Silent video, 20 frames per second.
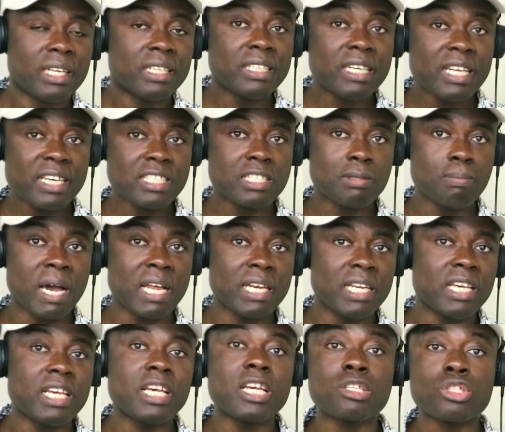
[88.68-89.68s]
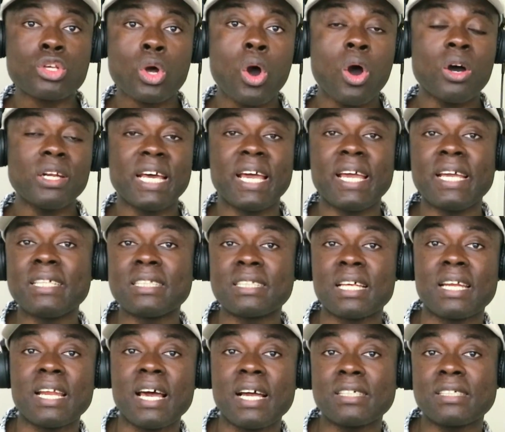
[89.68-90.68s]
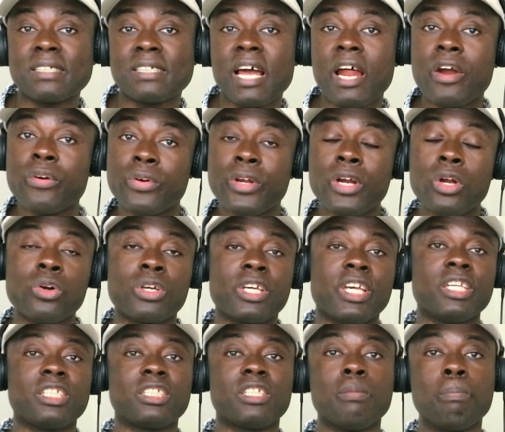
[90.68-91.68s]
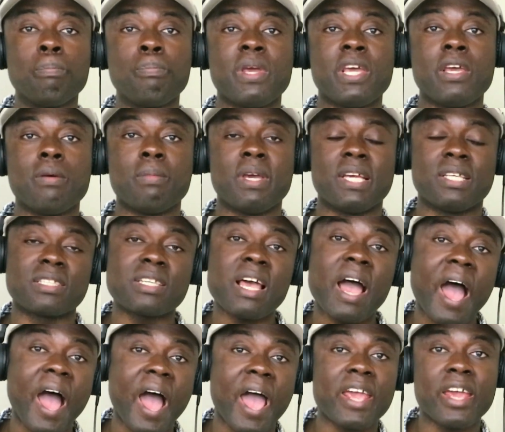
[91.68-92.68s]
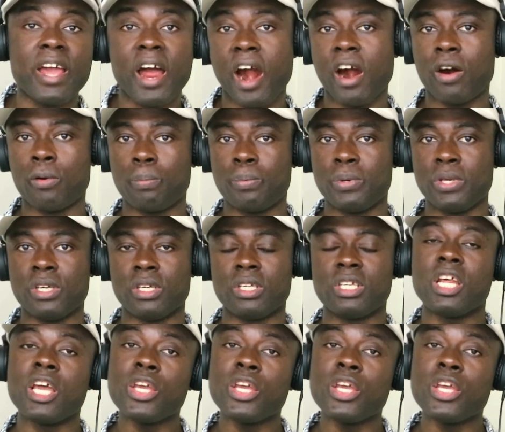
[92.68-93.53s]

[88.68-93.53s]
This money is called the International Relocation Payment, IRP.